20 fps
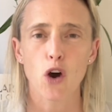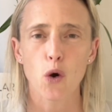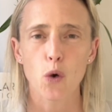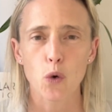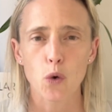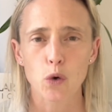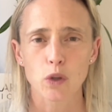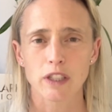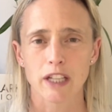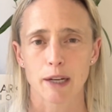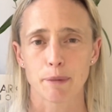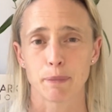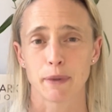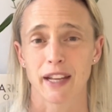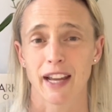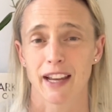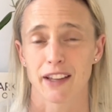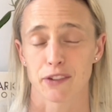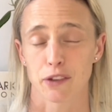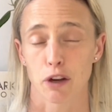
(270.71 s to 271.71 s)
All up, it
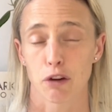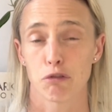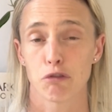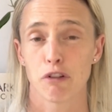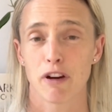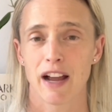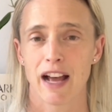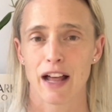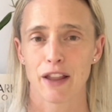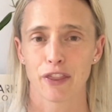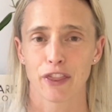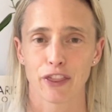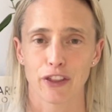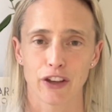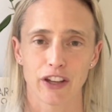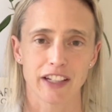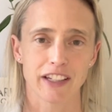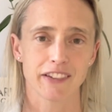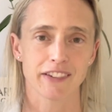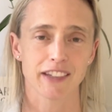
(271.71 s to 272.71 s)
has around
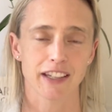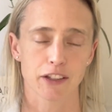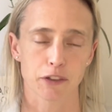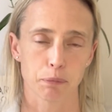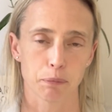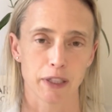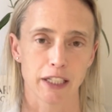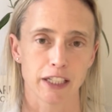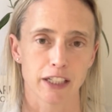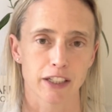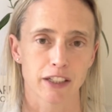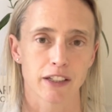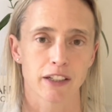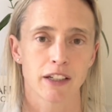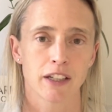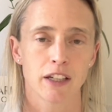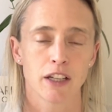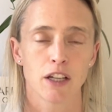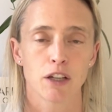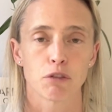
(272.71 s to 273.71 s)
36 million
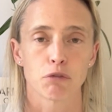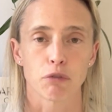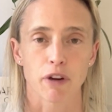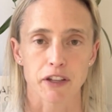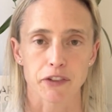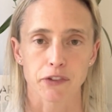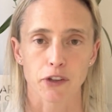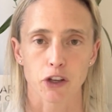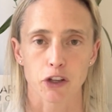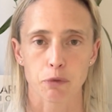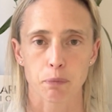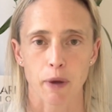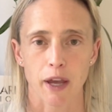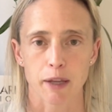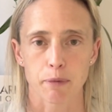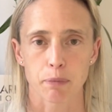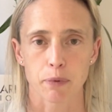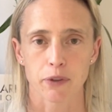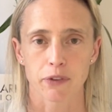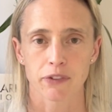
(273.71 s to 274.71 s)
research
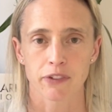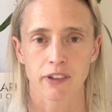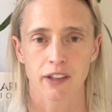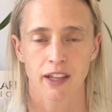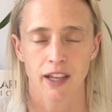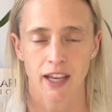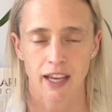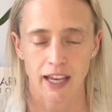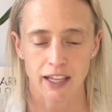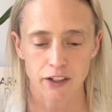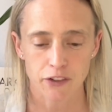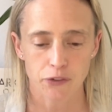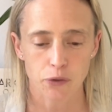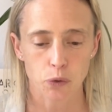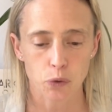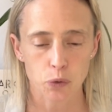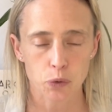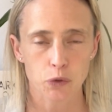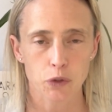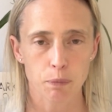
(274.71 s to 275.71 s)
papers, and it's
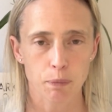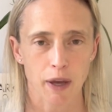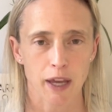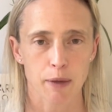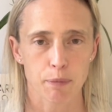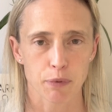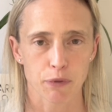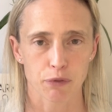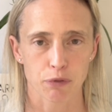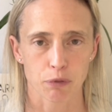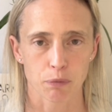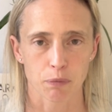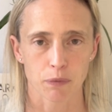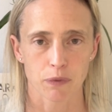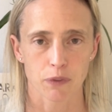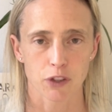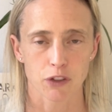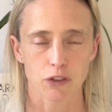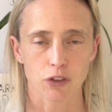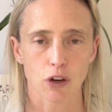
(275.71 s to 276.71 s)
all the papers
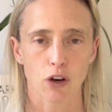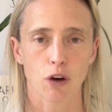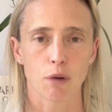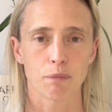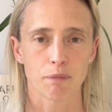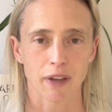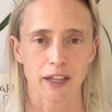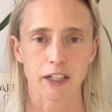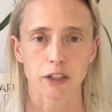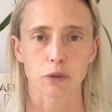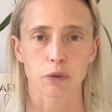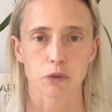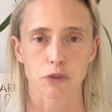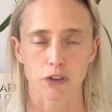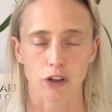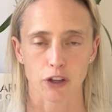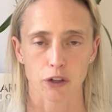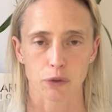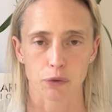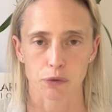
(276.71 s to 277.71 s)
from the top medical
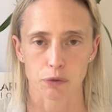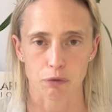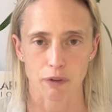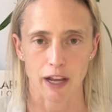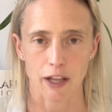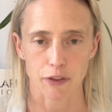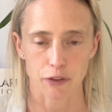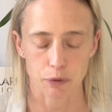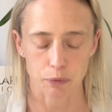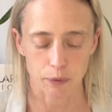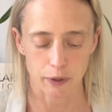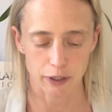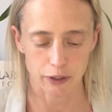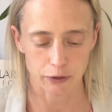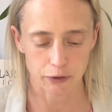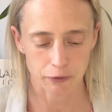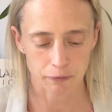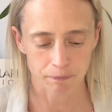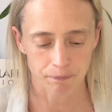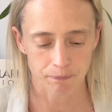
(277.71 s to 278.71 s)
journals around the world.